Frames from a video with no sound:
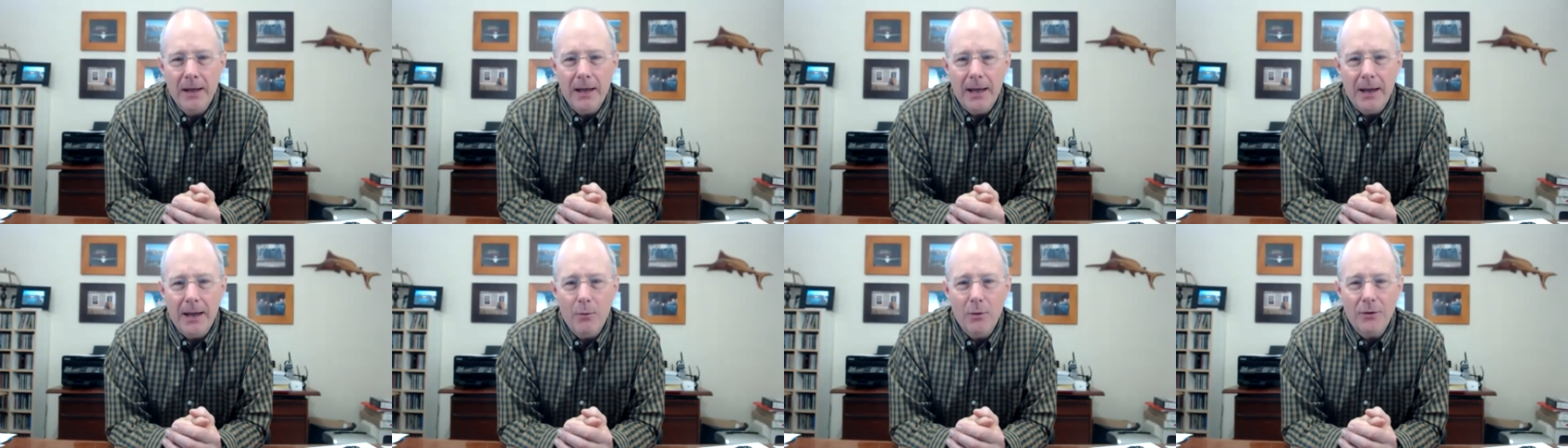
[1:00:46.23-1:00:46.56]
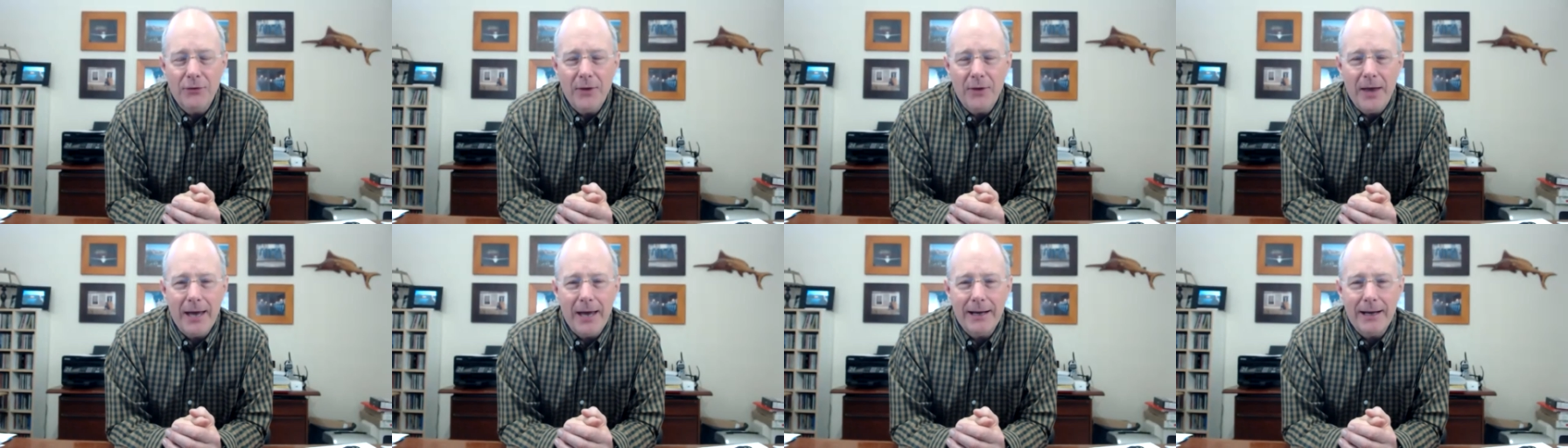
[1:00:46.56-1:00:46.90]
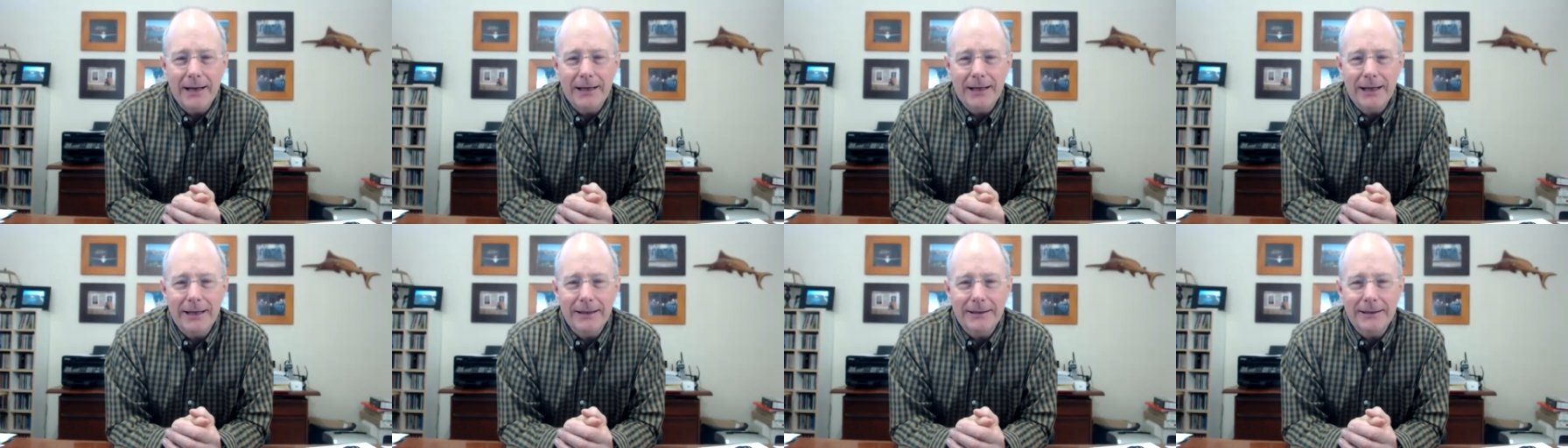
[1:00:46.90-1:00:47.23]
And with that,
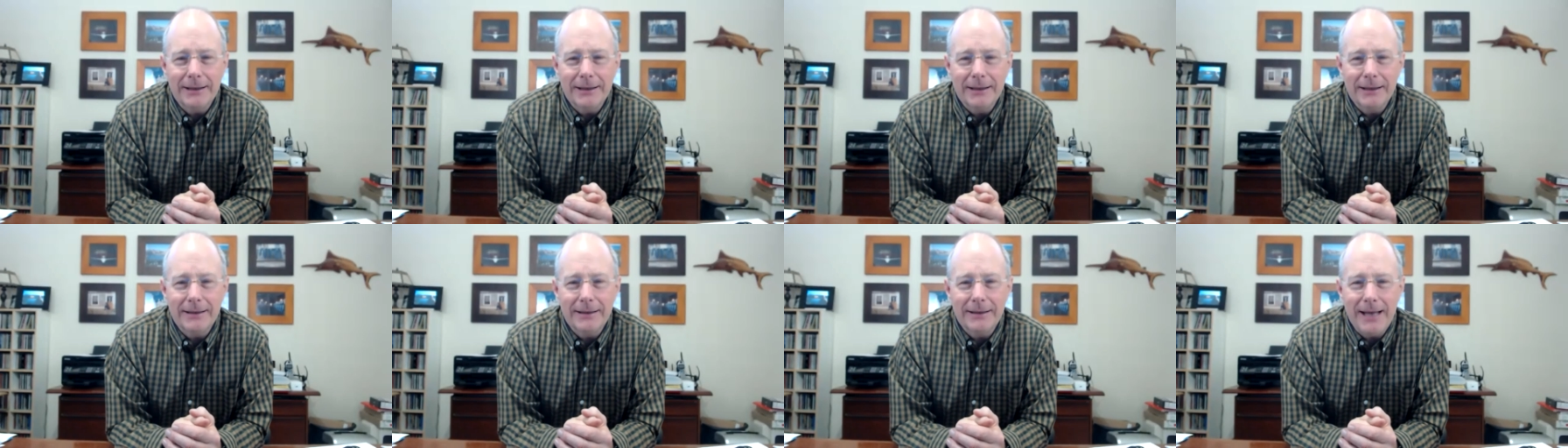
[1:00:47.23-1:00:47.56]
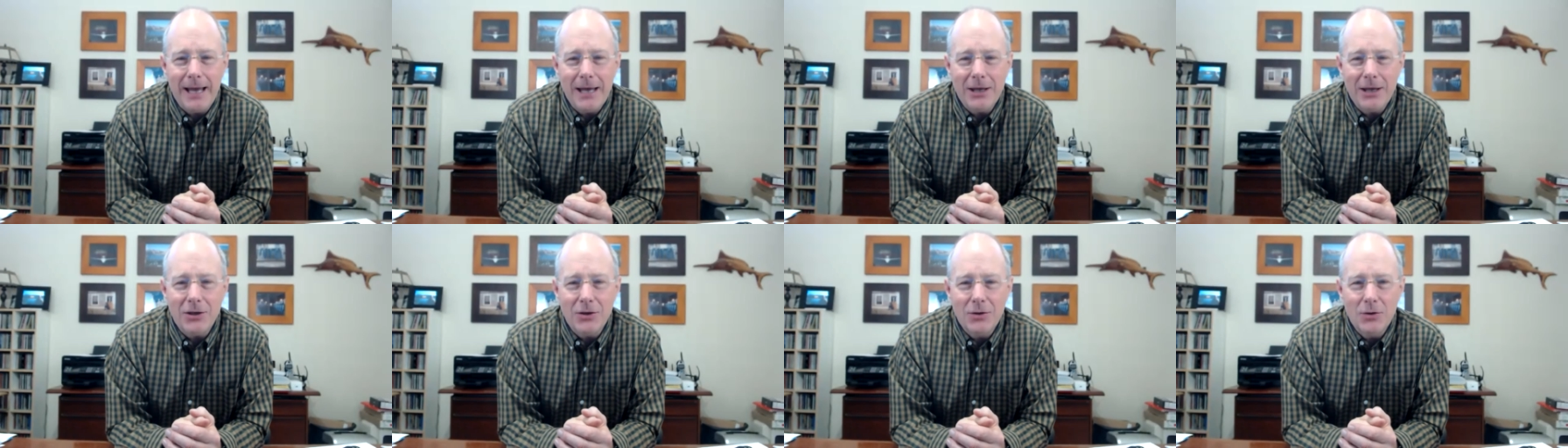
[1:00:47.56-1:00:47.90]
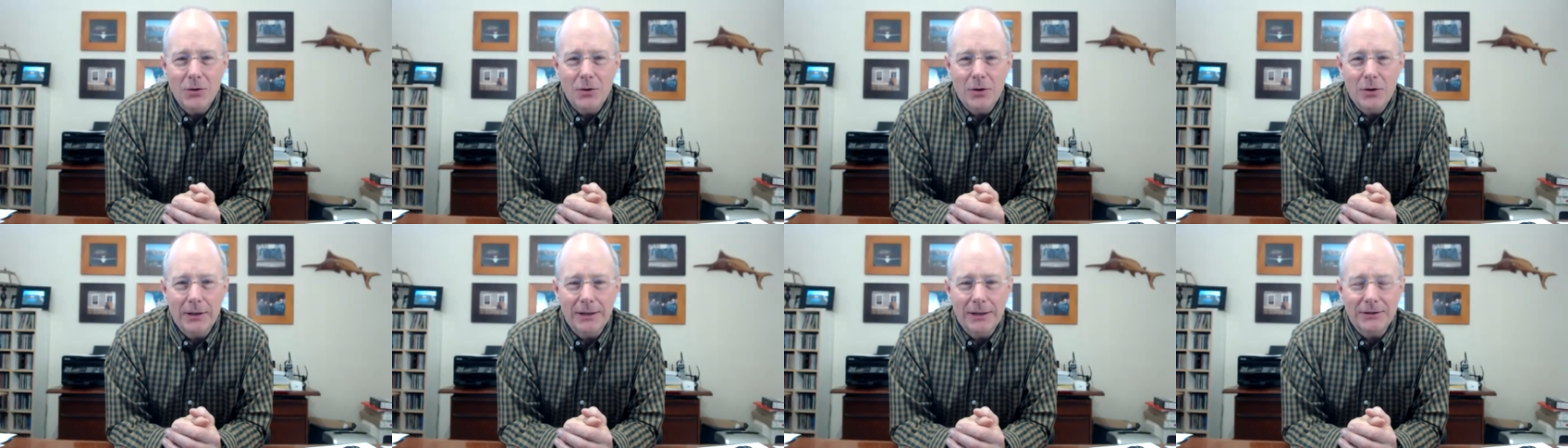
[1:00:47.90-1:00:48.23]
I'd like to thank
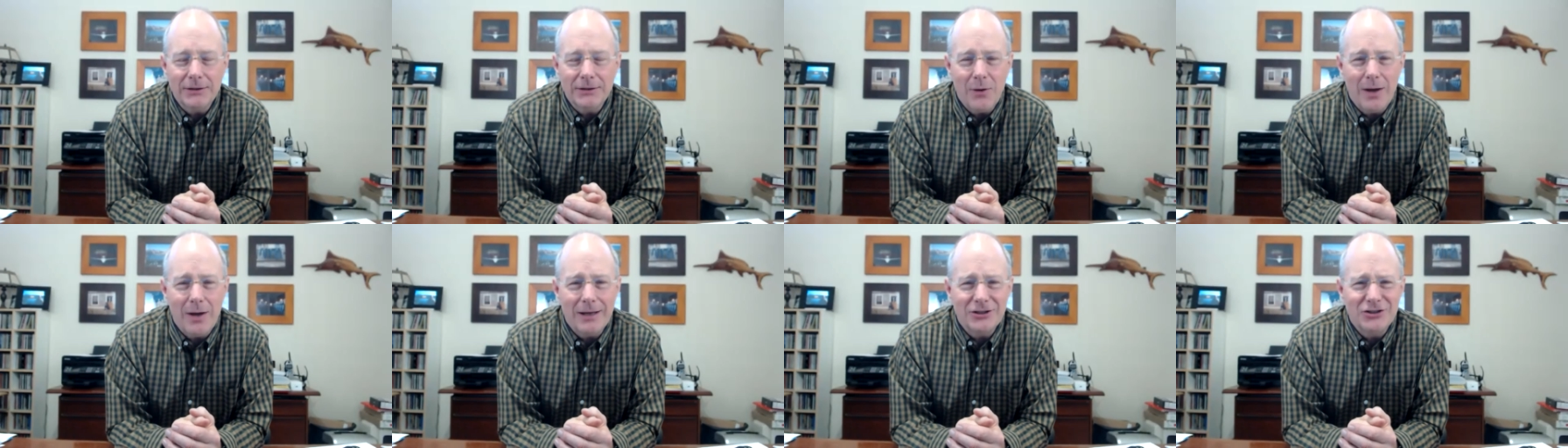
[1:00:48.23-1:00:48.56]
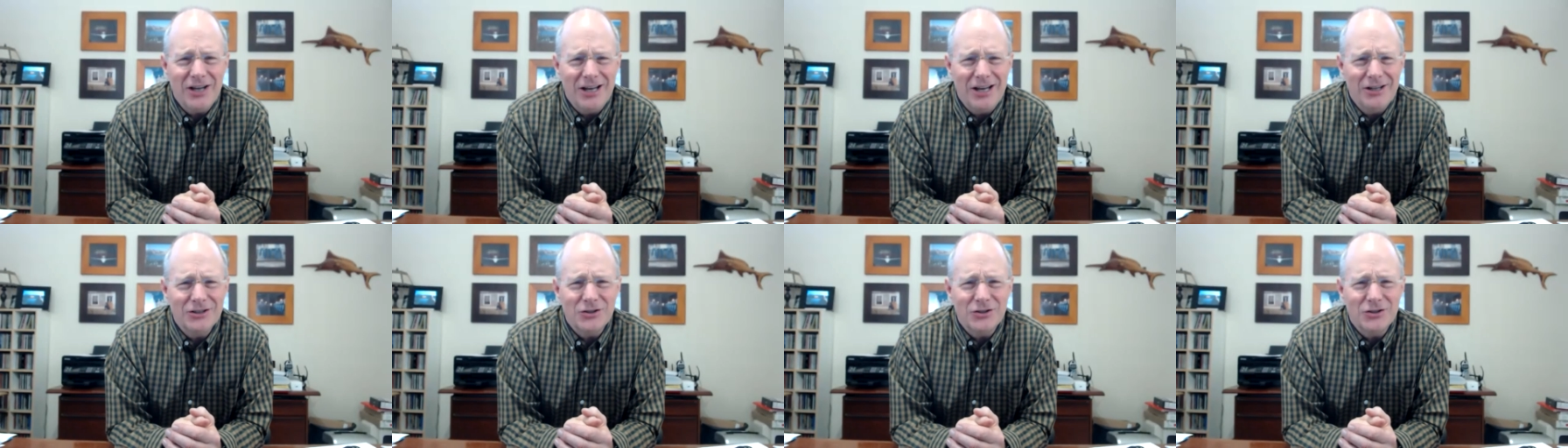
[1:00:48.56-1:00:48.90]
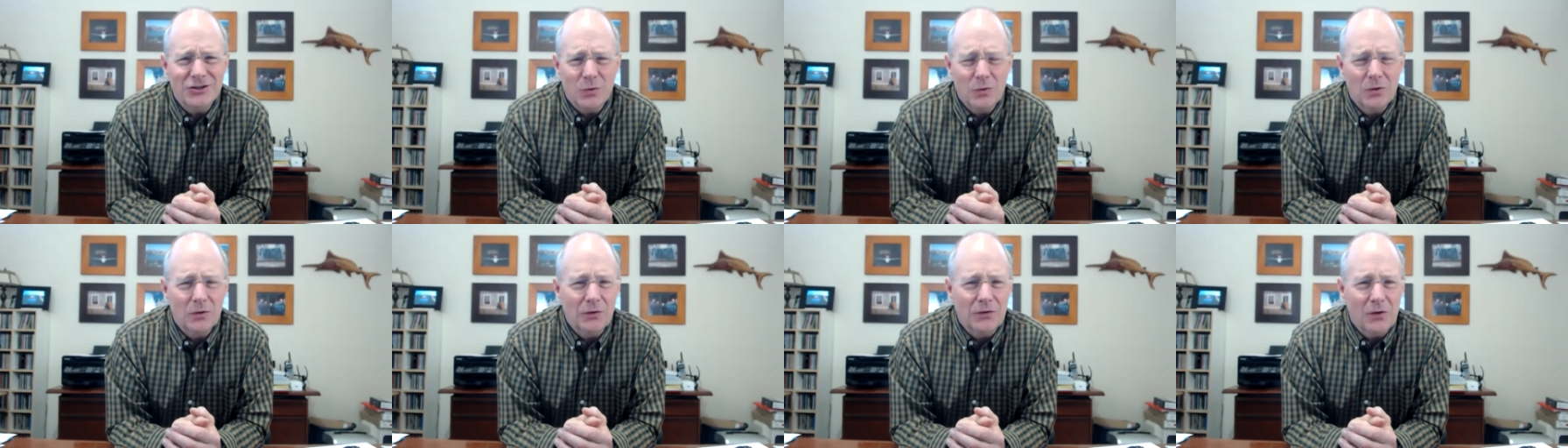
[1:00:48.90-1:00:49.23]
you. And let's go out and change the
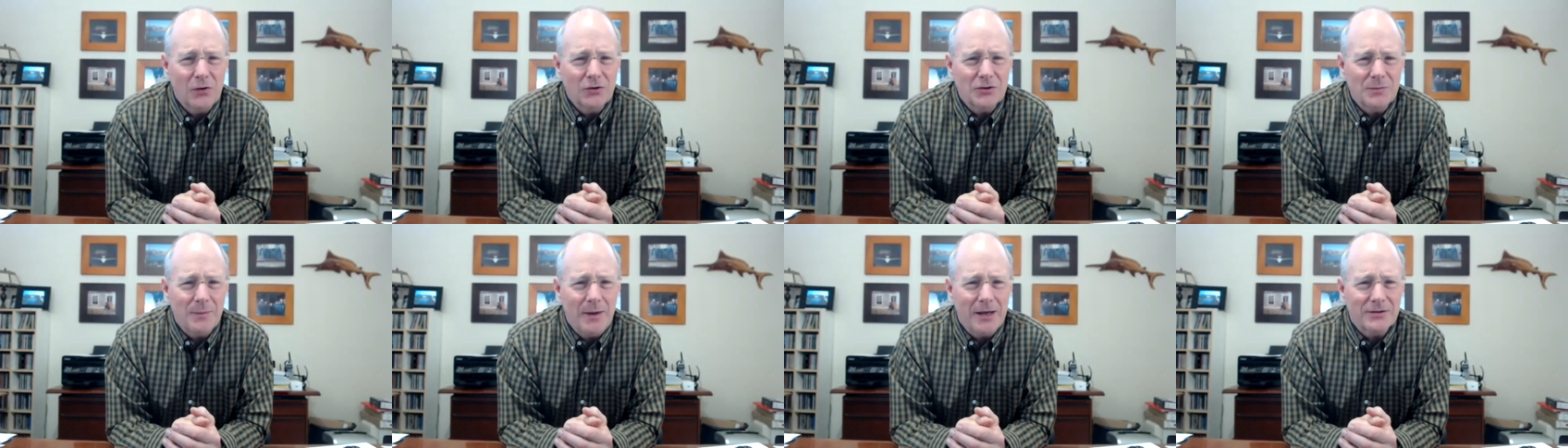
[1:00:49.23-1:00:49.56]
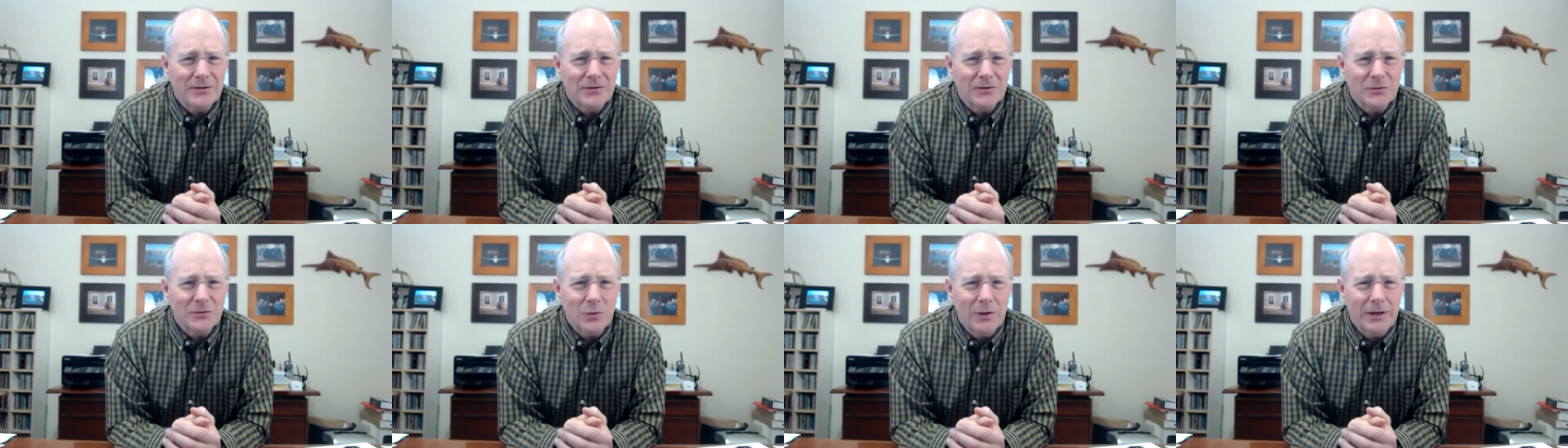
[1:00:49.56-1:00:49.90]
world of Toastmasters.